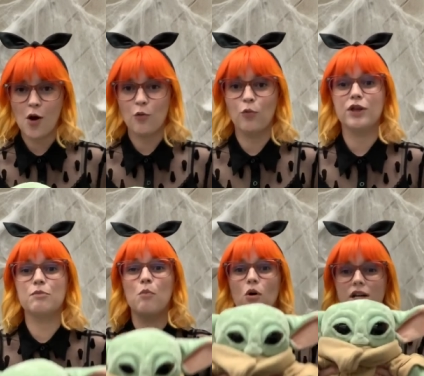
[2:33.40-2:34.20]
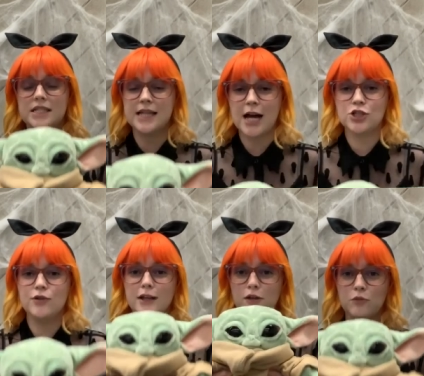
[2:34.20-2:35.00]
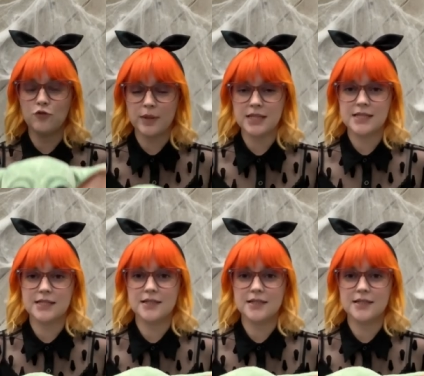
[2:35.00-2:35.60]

with more exaggerated movements.